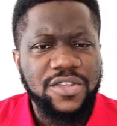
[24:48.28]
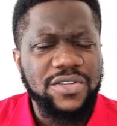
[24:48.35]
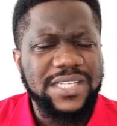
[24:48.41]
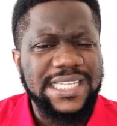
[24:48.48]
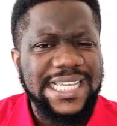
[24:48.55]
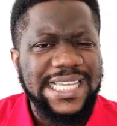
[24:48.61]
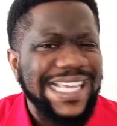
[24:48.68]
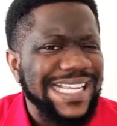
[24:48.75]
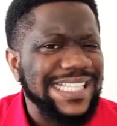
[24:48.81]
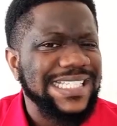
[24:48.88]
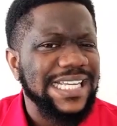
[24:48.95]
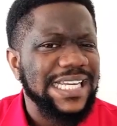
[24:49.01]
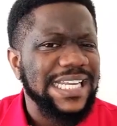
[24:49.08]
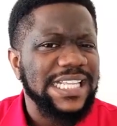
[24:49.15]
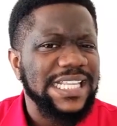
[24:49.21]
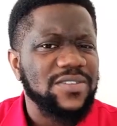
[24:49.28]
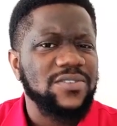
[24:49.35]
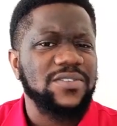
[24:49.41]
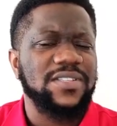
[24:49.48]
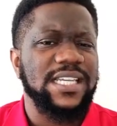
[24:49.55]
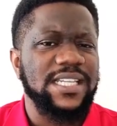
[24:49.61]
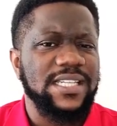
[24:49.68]
You see, it's the
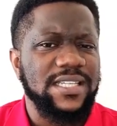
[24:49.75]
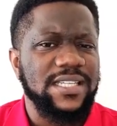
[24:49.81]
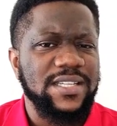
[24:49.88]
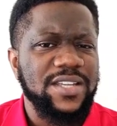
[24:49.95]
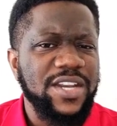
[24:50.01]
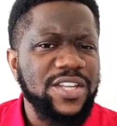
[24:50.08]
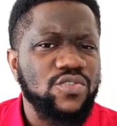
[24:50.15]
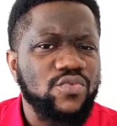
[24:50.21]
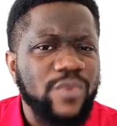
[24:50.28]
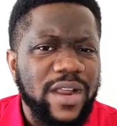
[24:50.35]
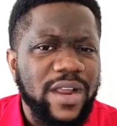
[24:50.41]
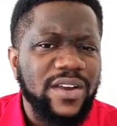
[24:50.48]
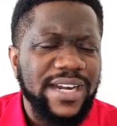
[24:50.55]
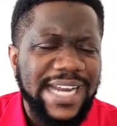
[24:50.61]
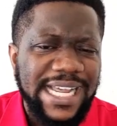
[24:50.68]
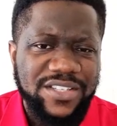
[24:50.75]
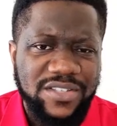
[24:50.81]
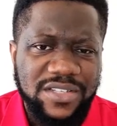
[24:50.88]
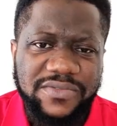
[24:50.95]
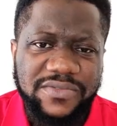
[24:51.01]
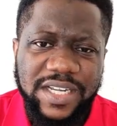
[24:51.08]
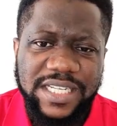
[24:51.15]
little things. You need to
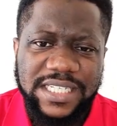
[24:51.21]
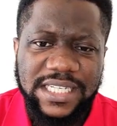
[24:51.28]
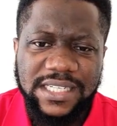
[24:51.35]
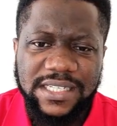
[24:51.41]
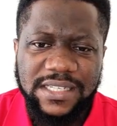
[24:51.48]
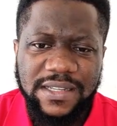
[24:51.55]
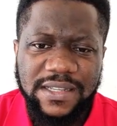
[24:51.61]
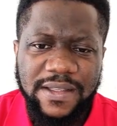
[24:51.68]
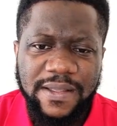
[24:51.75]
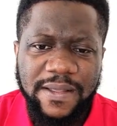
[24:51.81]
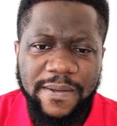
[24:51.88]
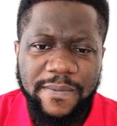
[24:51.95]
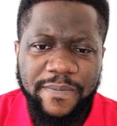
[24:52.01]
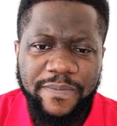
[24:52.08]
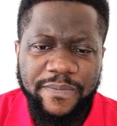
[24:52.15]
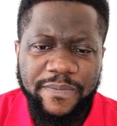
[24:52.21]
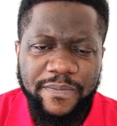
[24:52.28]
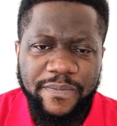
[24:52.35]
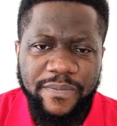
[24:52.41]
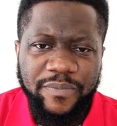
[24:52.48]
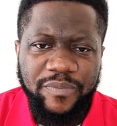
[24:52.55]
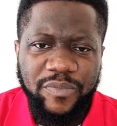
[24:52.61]
recognize those voices.
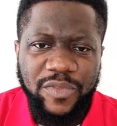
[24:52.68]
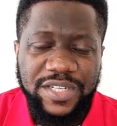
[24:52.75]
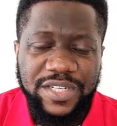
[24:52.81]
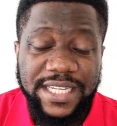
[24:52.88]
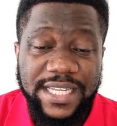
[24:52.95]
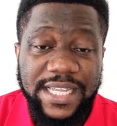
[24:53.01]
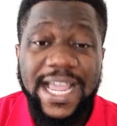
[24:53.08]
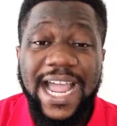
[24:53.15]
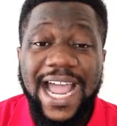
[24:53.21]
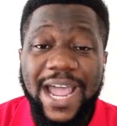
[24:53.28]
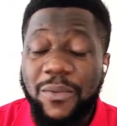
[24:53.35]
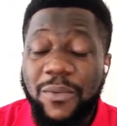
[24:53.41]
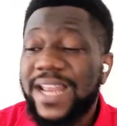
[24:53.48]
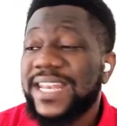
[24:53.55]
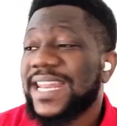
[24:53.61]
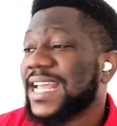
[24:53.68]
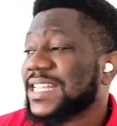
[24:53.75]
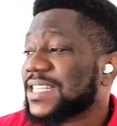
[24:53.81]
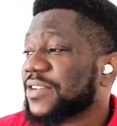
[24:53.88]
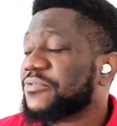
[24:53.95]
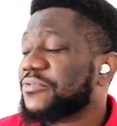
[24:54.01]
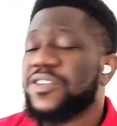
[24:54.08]
You see, I went there
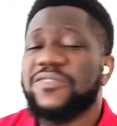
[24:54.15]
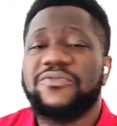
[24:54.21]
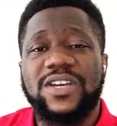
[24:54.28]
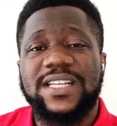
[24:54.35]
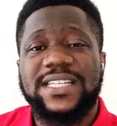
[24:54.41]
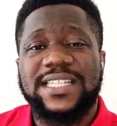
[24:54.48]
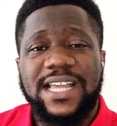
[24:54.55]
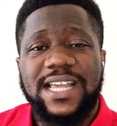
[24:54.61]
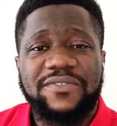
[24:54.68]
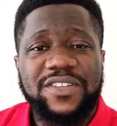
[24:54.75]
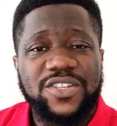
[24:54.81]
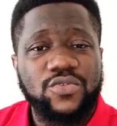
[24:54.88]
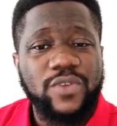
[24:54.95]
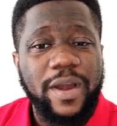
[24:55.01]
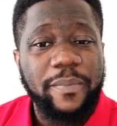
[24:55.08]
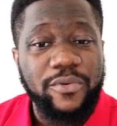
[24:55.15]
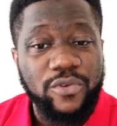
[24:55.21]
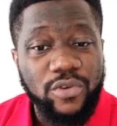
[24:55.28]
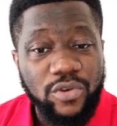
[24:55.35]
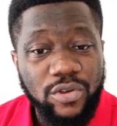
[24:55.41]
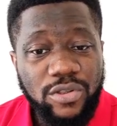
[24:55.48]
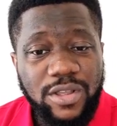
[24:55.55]
interviewing for a service rep
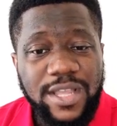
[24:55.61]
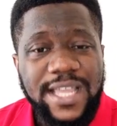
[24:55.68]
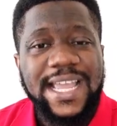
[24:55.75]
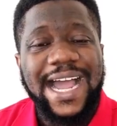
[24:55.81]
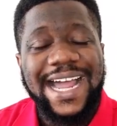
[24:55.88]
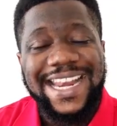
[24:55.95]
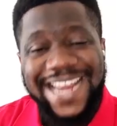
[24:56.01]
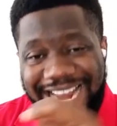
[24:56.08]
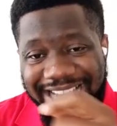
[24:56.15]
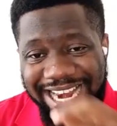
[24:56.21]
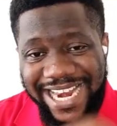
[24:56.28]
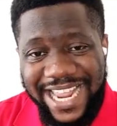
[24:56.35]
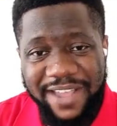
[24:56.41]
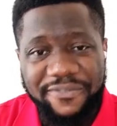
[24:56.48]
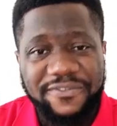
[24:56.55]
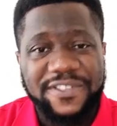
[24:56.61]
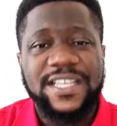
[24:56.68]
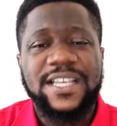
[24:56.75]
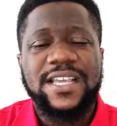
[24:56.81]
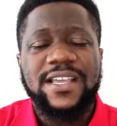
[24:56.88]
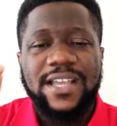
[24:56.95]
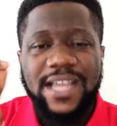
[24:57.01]
role and I
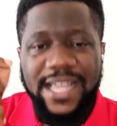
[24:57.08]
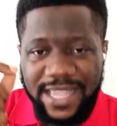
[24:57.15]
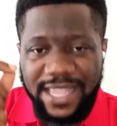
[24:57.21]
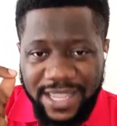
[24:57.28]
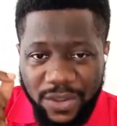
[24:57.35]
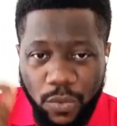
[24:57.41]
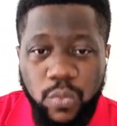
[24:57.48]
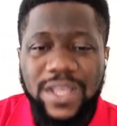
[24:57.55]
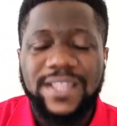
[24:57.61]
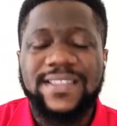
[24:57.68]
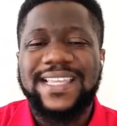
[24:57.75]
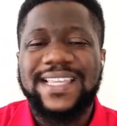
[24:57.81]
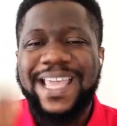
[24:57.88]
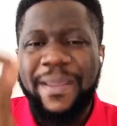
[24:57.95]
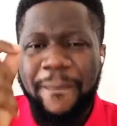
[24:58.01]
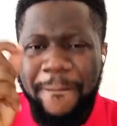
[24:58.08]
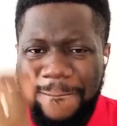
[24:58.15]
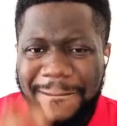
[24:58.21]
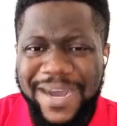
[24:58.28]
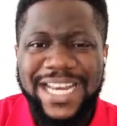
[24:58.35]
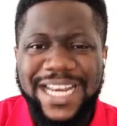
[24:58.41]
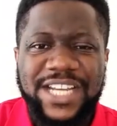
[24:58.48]
left with a
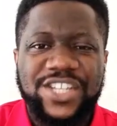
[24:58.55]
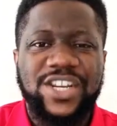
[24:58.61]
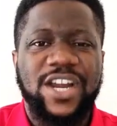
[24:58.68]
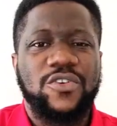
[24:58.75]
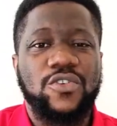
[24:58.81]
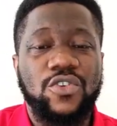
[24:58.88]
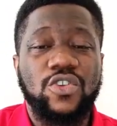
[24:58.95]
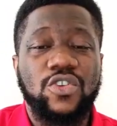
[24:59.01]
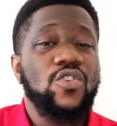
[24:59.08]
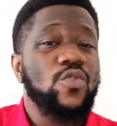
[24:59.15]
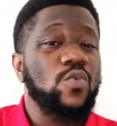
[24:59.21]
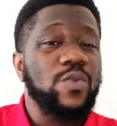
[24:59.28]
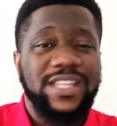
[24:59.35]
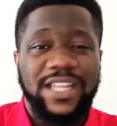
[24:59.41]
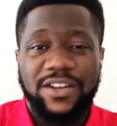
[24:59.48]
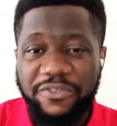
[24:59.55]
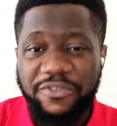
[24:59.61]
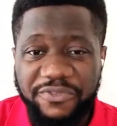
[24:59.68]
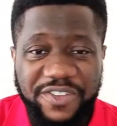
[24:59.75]
manager role, with an